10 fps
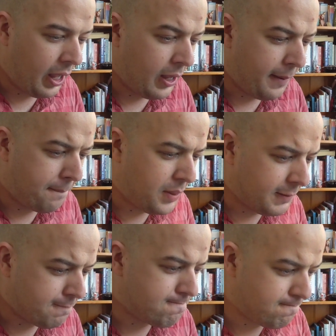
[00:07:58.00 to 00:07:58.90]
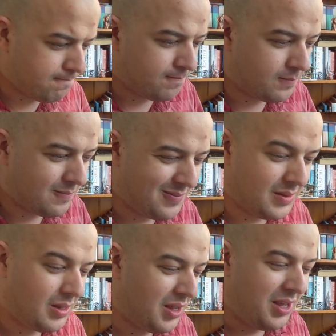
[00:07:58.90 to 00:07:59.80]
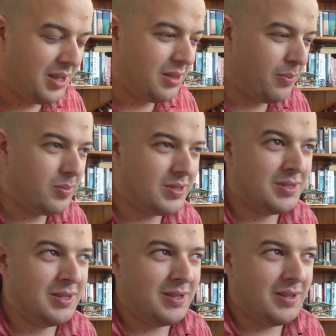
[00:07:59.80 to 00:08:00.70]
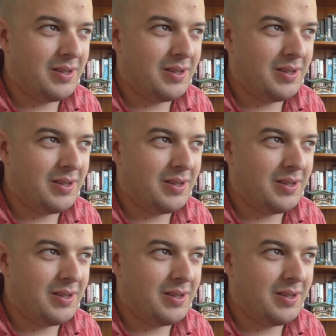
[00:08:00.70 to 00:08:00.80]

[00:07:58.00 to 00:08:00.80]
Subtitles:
But the problem is,